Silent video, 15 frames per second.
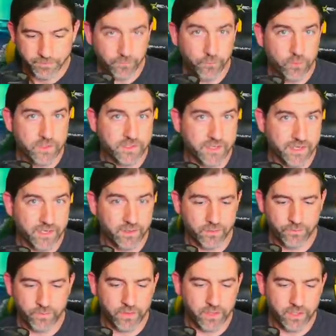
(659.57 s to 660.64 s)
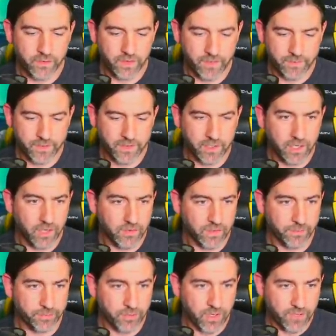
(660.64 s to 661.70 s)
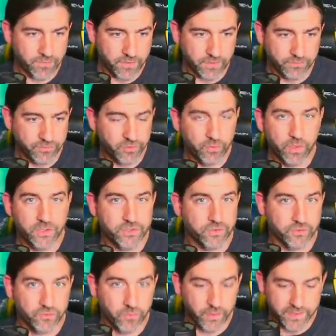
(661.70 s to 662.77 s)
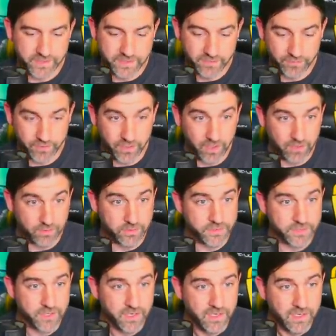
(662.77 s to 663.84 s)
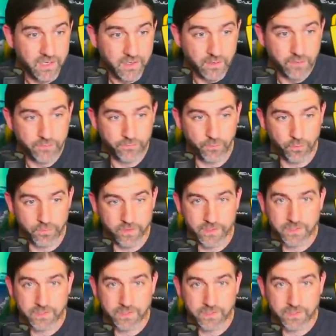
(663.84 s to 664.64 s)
for the sake of the video, I'm going to call it a profit of $227 for this